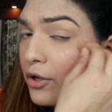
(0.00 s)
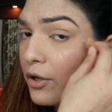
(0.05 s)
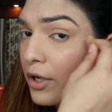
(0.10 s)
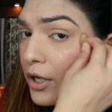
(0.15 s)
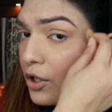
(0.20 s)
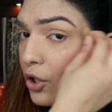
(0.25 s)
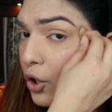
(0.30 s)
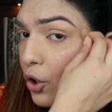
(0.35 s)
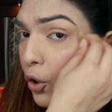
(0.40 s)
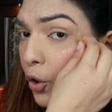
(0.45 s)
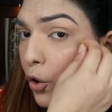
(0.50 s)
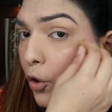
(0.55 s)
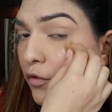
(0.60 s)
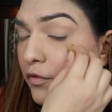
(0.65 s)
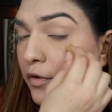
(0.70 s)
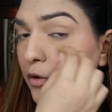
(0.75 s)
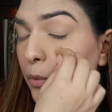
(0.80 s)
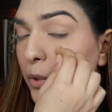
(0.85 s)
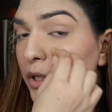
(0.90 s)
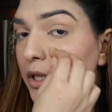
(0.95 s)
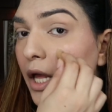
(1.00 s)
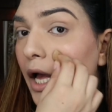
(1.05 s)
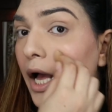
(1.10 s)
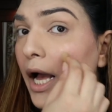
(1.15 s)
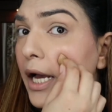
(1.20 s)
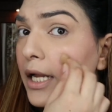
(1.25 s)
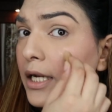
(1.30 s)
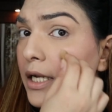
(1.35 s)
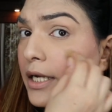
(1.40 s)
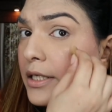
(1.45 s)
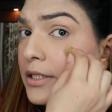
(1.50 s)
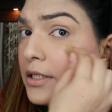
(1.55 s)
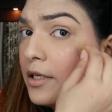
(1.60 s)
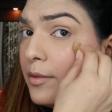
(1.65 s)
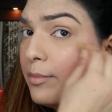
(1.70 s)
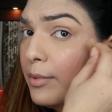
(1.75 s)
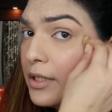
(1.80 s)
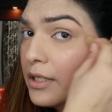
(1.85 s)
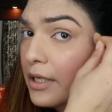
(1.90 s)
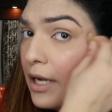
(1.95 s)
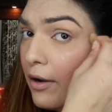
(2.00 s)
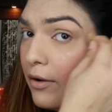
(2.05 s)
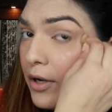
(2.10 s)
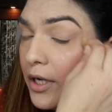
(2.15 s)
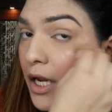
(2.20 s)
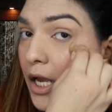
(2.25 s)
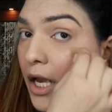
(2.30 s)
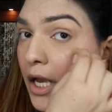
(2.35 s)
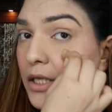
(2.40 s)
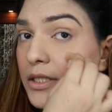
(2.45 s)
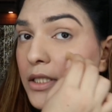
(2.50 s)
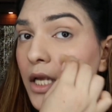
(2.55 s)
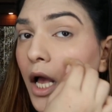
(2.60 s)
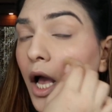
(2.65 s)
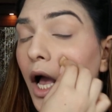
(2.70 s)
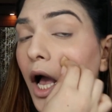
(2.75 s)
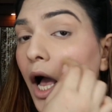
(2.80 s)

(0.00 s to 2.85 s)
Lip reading: you can go over with the highlighter, but nowadays